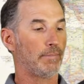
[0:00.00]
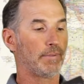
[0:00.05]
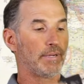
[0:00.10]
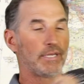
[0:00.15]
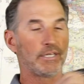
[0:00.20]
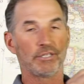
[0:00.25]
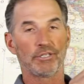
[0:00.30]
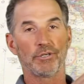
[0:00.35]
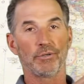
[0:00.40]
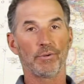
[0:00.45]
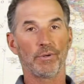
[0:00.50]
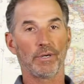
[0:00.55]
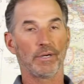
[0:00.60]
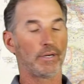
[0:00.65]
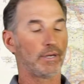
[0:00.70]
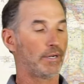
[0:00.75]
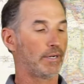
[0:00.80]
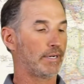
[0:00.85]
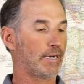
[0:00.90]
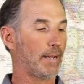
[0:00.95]
into
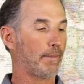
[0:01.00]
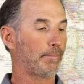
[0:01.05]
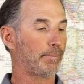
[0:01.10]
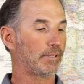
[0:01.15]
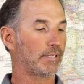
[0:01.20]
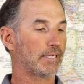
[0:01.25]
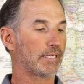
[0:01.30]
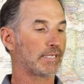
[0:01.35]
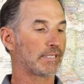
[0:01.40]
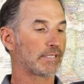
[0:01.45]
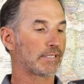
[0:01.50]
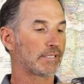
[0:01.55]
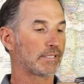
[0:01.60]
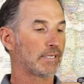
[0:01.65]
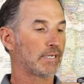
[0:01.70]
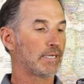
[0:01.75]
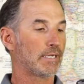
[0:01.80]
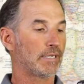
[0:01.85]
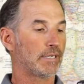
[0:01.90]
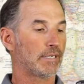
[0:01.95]
a Nepalese
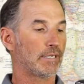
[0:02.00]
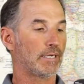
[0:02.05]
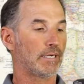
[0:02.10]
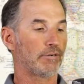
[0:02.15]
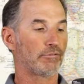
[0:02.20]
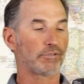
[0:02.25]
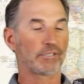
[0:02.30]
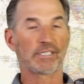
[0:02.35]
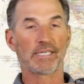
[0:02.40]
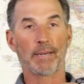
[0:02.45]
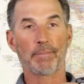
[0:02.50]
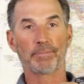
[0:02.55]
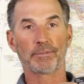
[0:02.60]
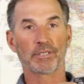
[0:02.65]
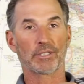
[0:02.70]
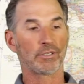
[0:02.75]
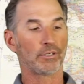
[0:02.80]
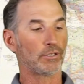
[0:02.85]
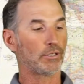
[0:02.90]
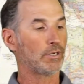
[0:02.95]

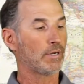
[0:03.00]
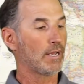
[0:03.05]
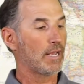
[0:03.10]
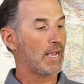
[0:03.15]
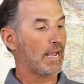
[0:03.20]
receptacle,